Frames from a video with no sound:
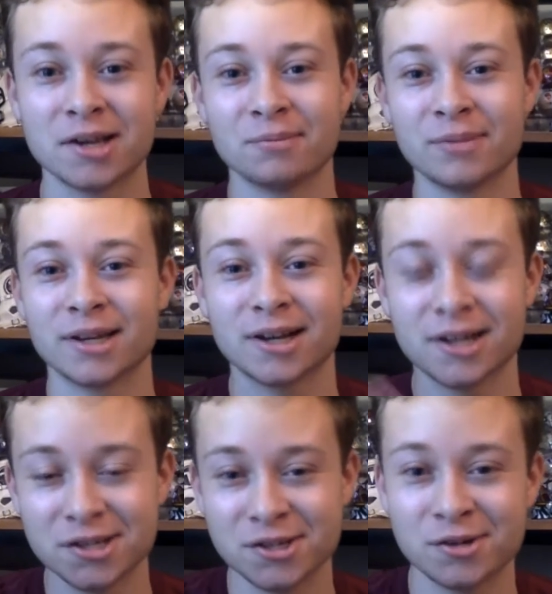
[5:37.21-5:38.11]

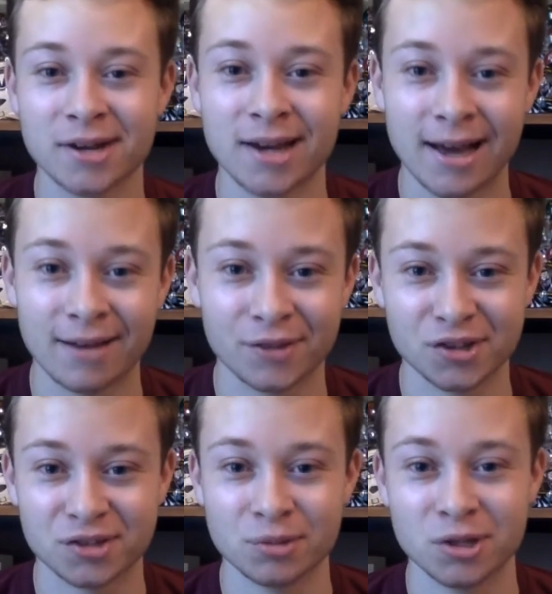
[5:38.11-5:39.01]
because you can have
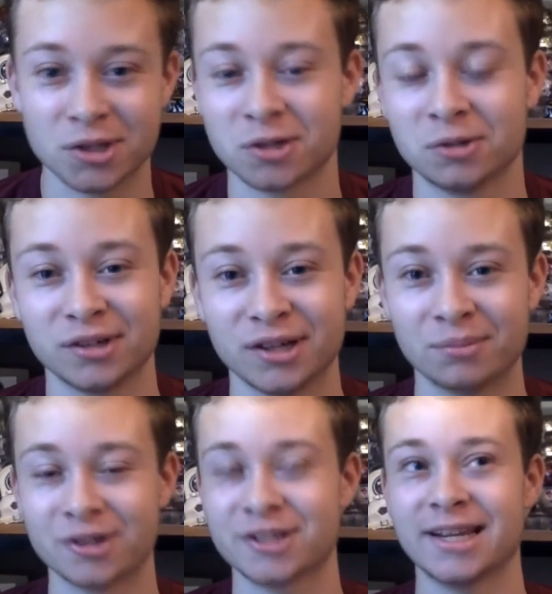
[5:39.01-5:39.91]
those musical
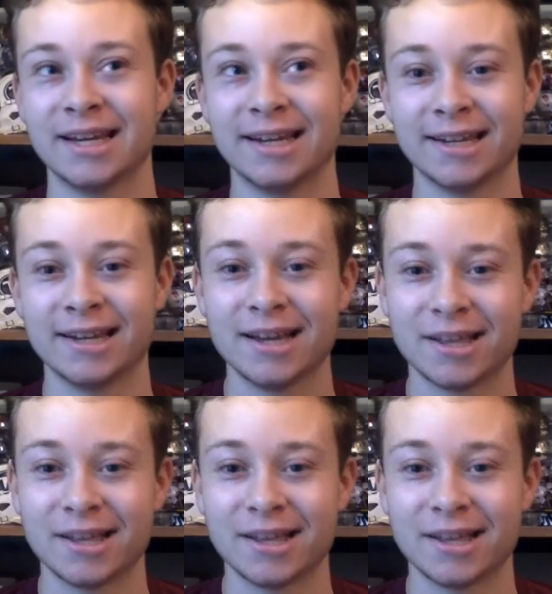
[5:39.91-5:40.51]
numbers in it.